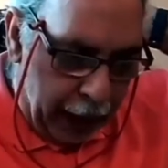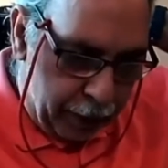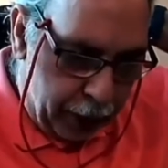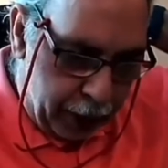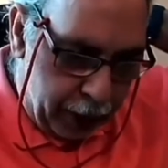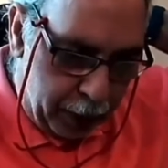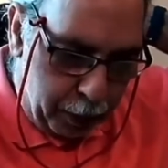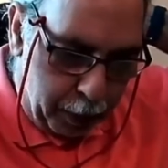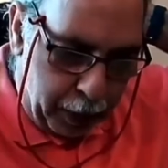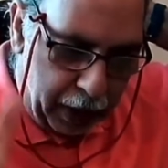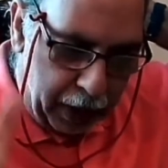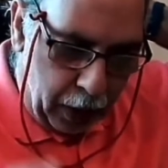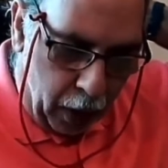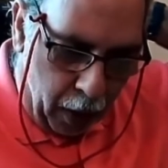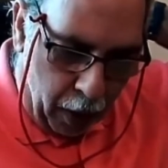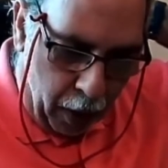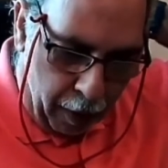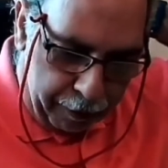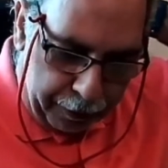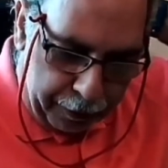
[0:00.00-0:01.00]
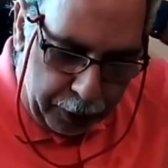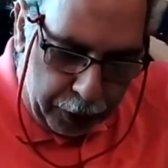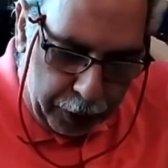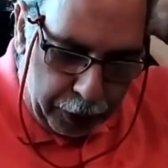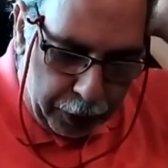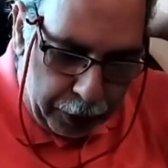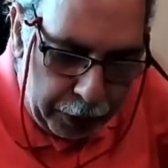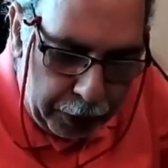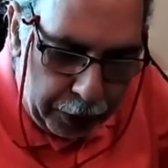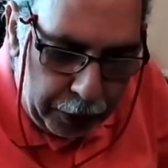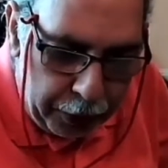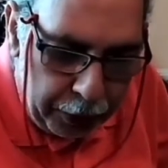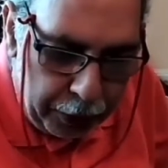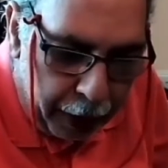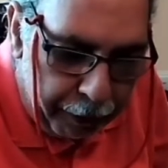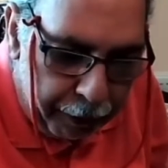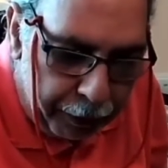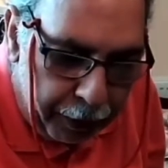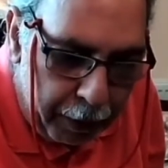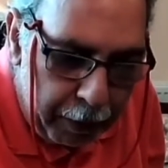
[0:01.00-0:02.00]
just been off
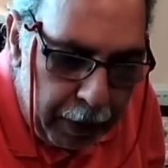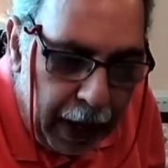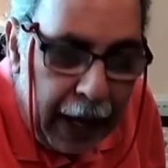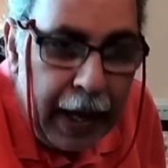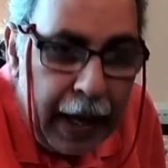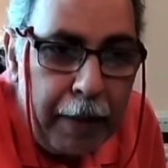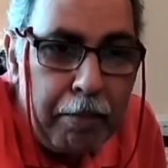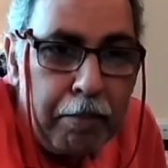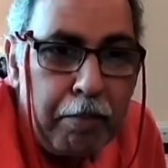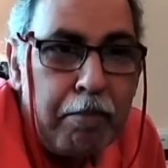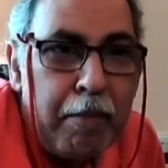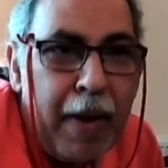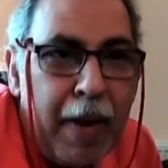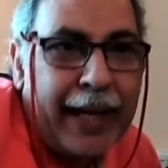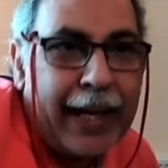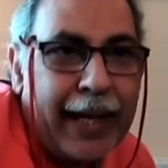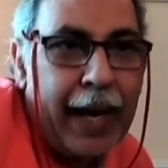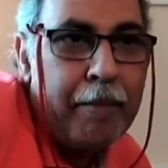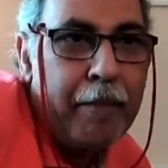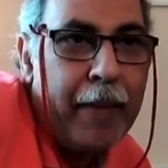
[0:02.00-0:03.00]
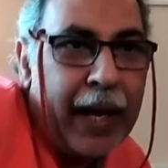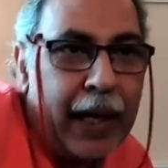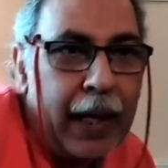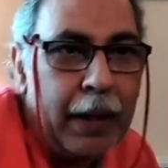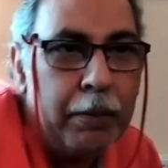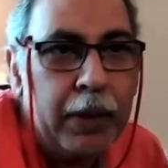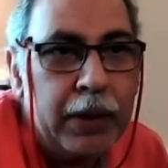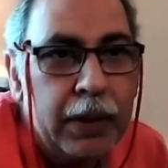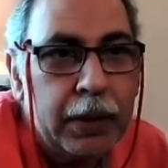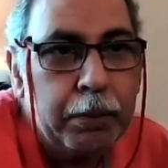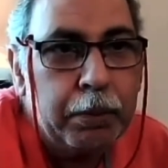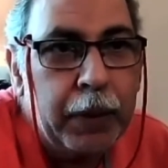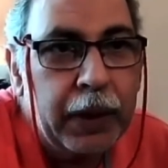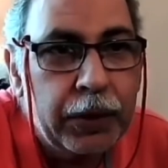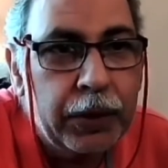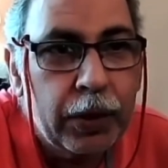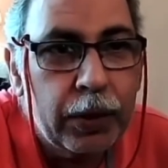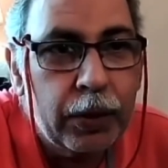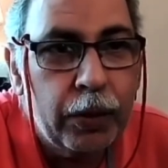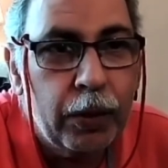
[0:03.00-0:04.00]
from a mega budget
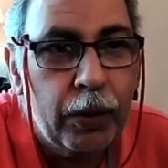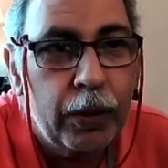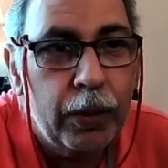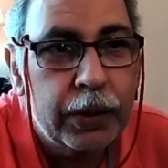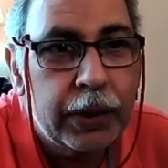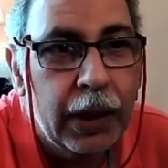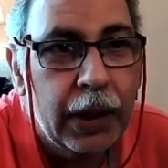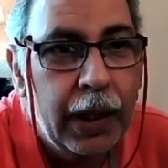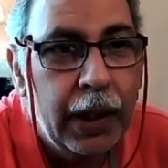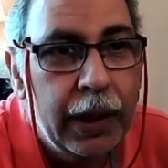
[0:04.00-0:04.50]
picture called